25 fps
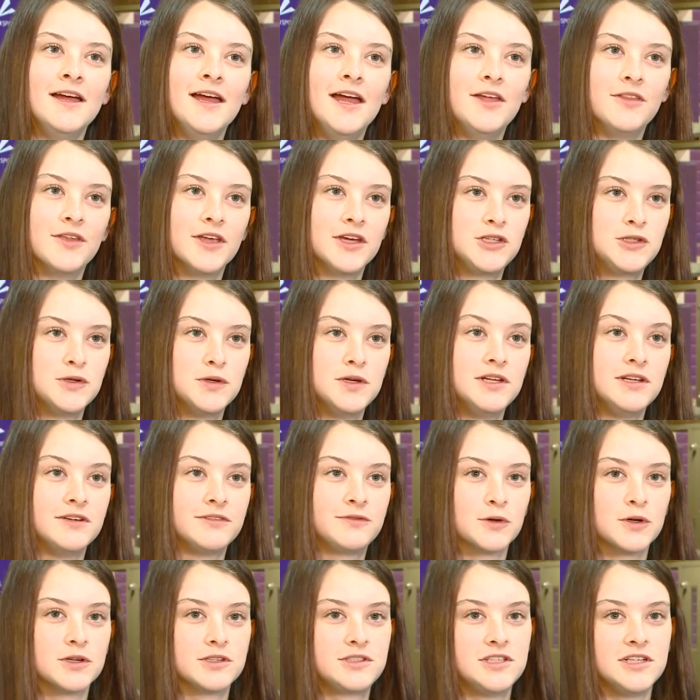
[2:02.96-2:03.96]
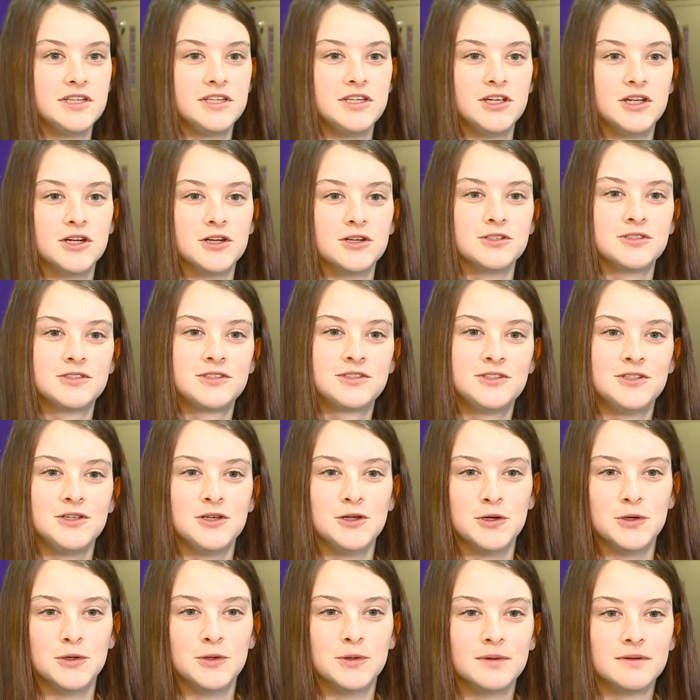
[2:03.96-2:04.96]
and like doing it 14 years,
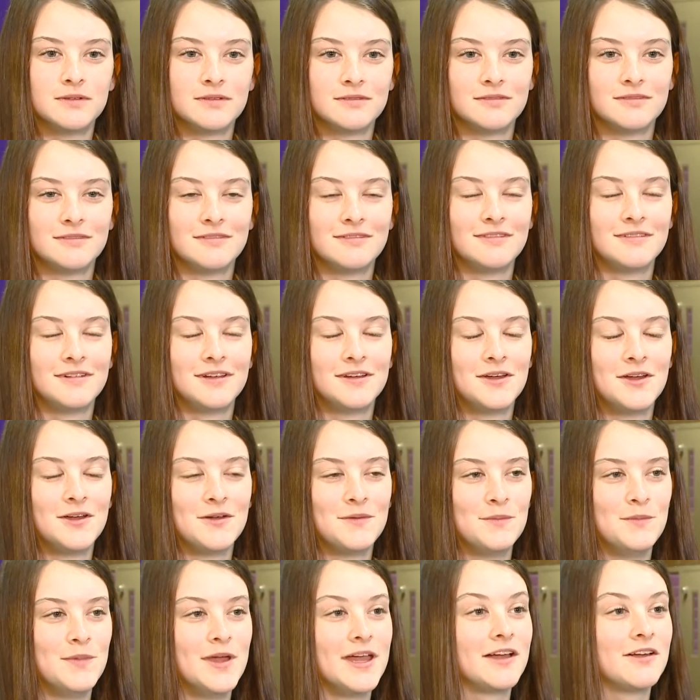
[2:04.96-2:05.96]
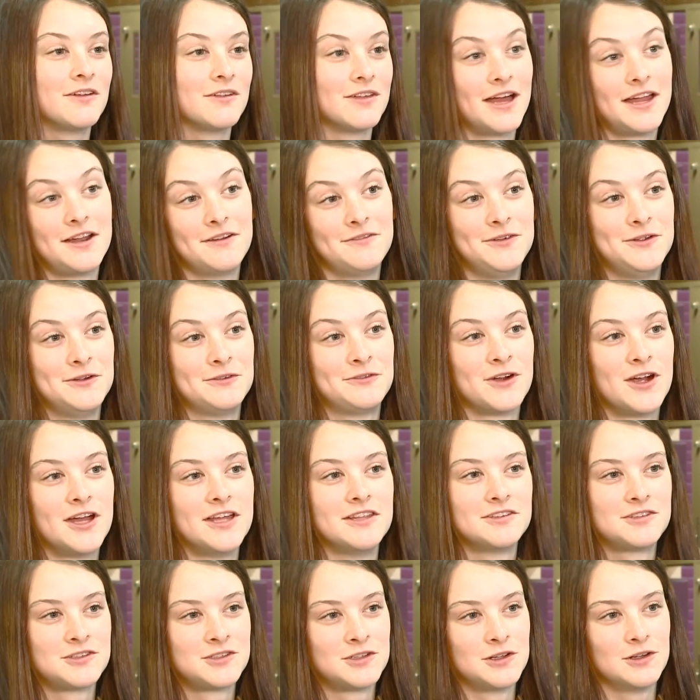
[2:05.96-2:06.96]
you make a lot of new
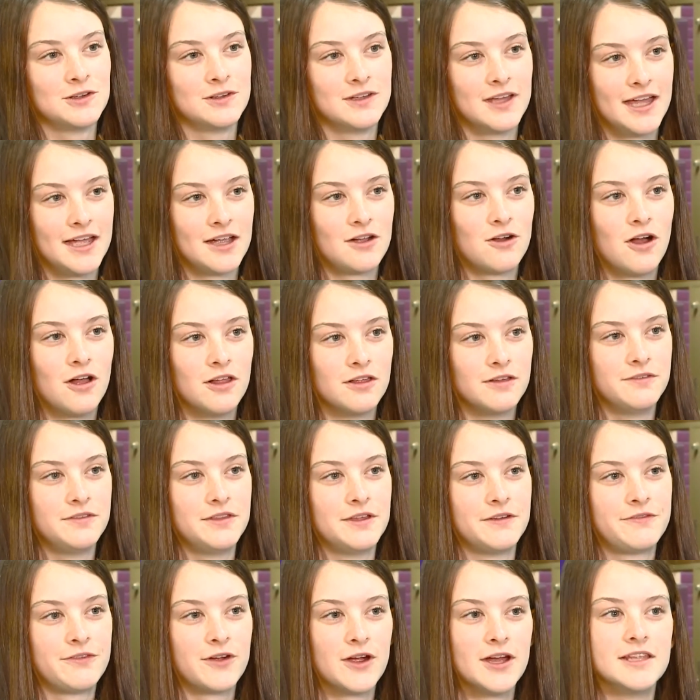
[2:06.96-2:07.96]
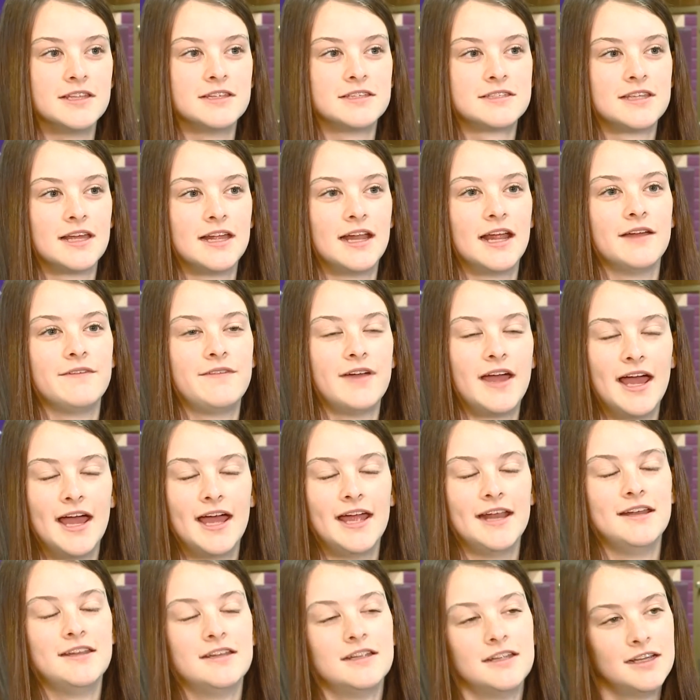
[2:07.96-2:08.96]
friends. So like all of the friends that I've
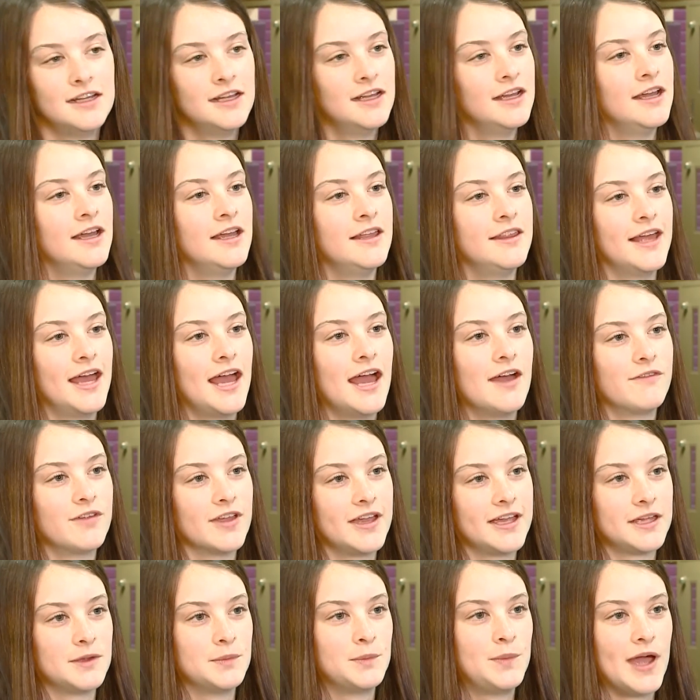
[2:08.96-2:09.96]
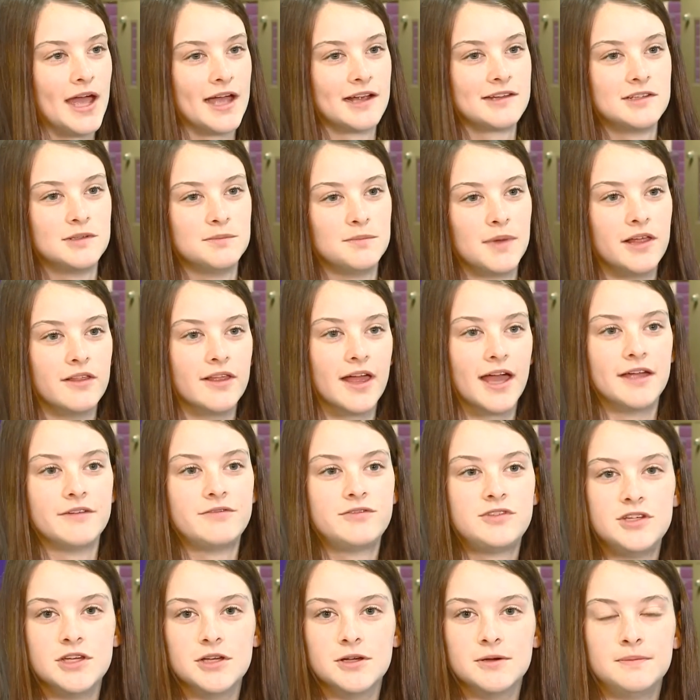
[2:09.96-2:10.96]
had that have like impacted my
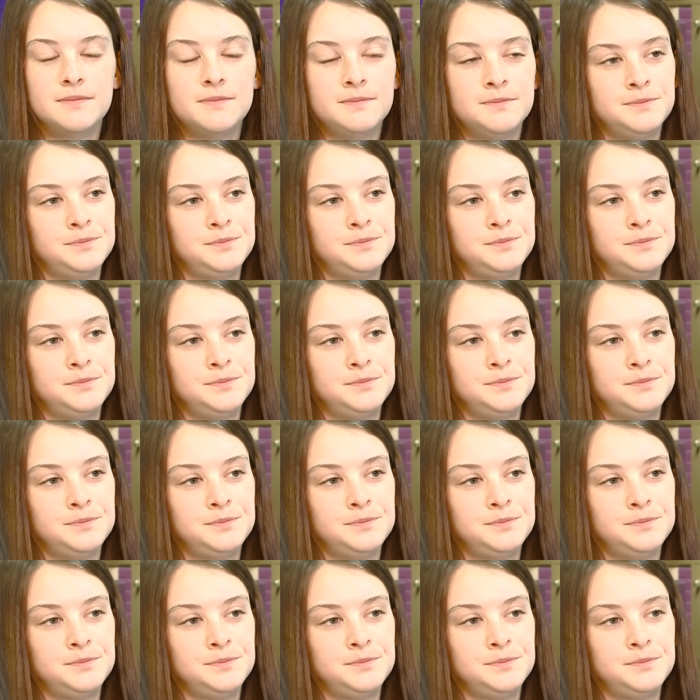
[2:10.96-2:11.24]
life too.